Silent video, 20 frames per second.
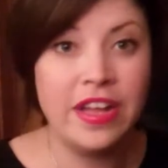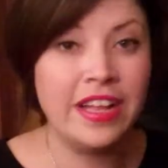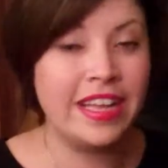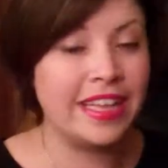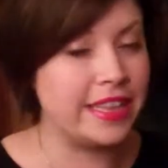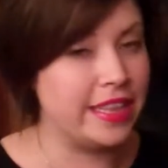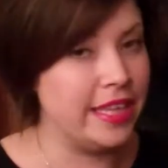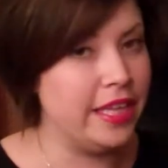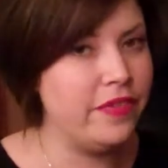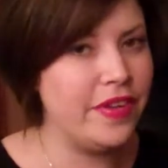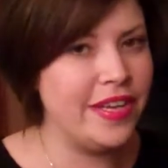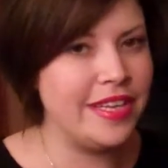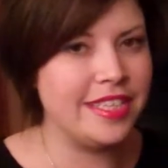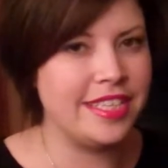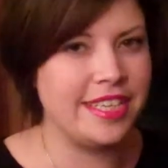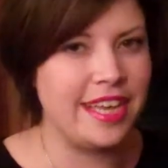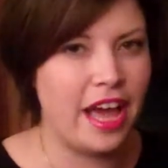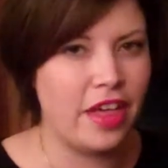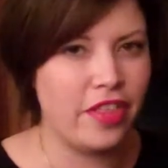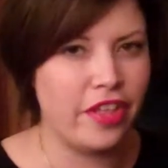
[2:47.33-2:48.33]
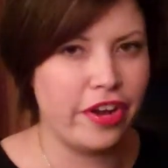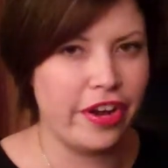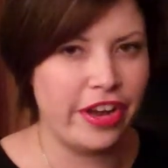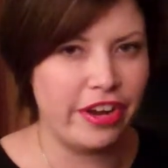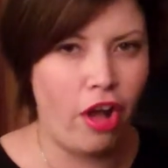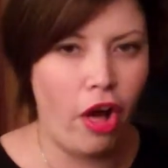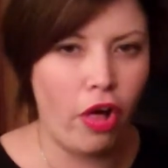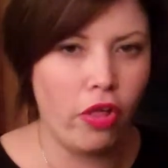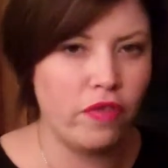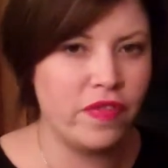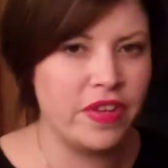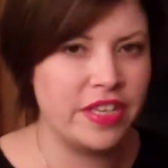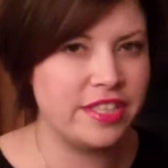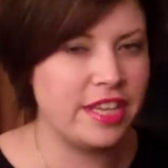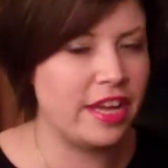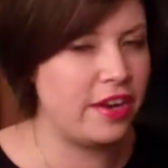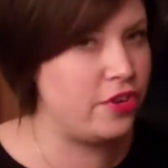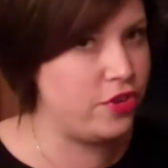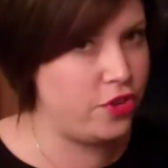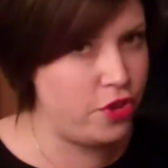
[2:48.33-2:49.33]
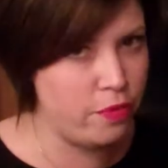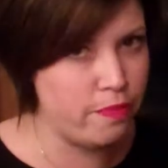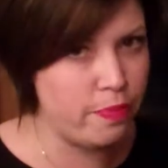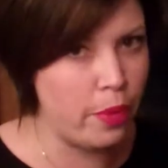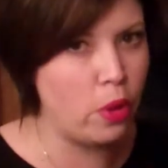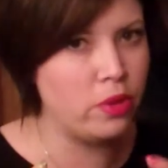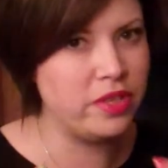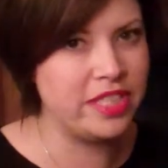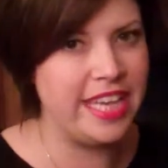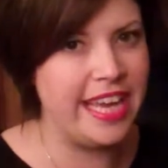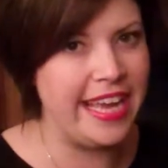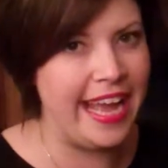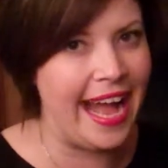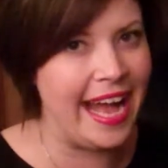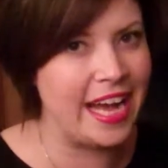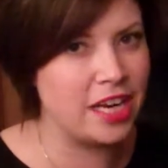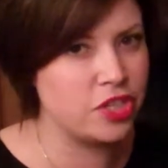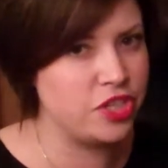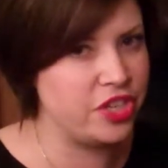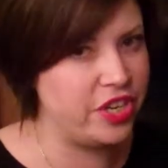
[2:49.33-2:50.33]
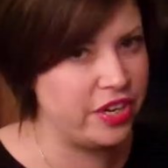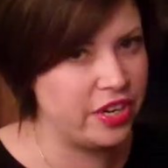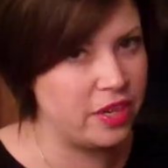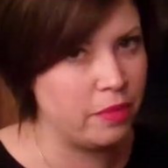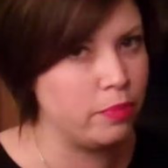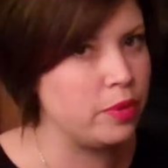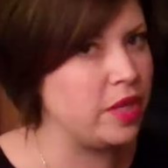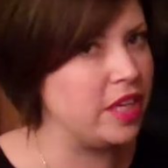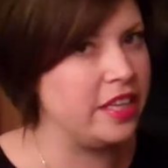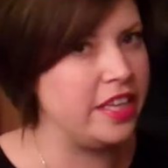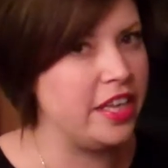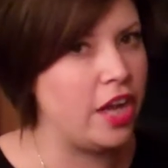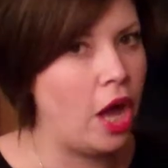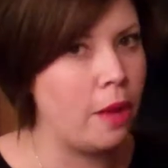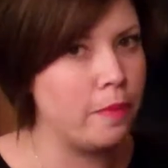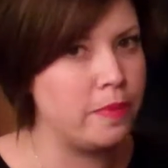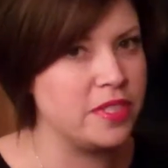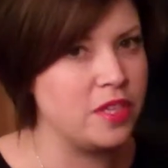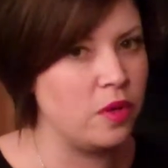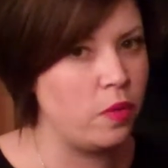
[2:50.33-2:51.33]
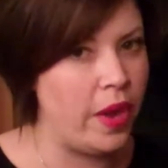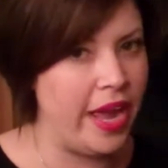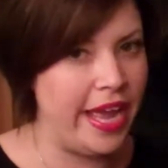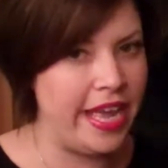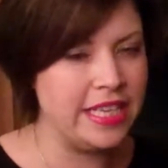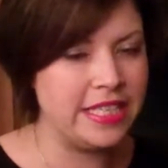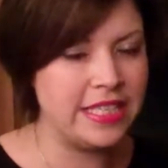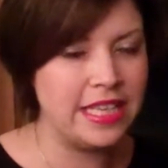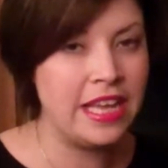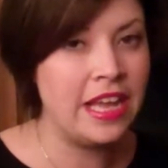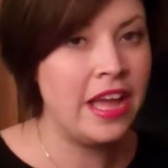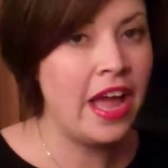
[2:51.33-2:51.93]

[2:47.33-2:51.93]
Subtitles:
living together and all of a sudden you both take action in completely opposite ways